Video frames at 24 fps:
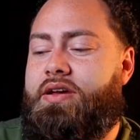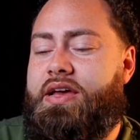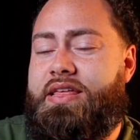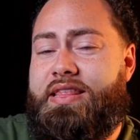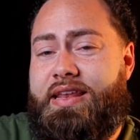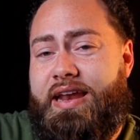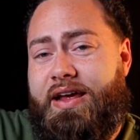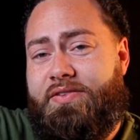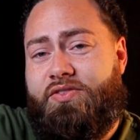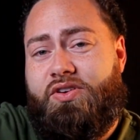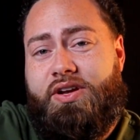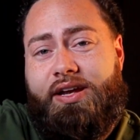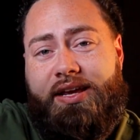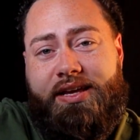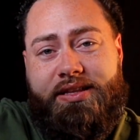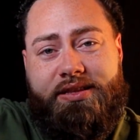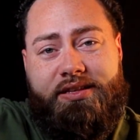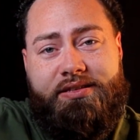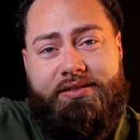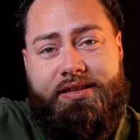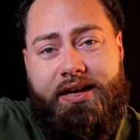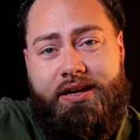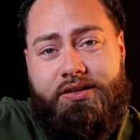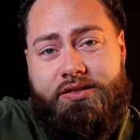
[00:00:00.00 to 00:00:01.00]
And then after I get
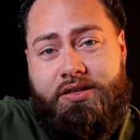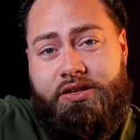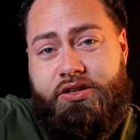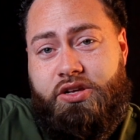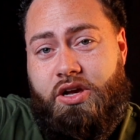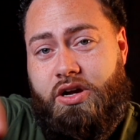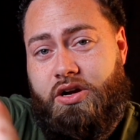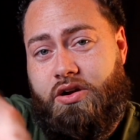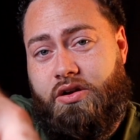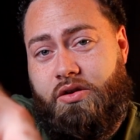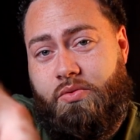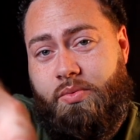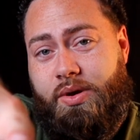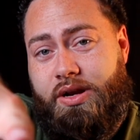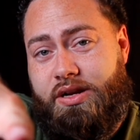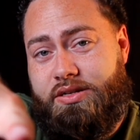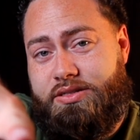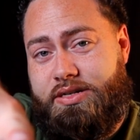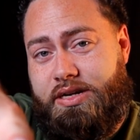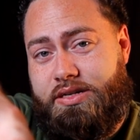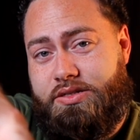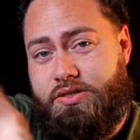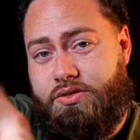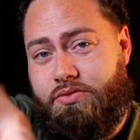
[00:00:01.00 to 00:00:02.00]
this 1,000, y'all gonna win the
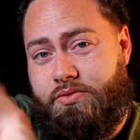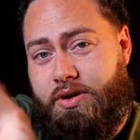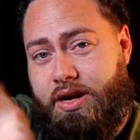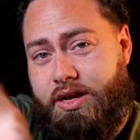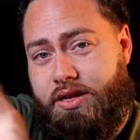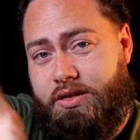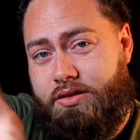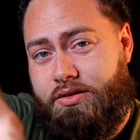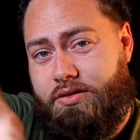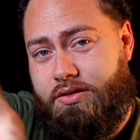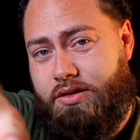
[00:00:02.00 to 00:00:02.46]
tattoo, right?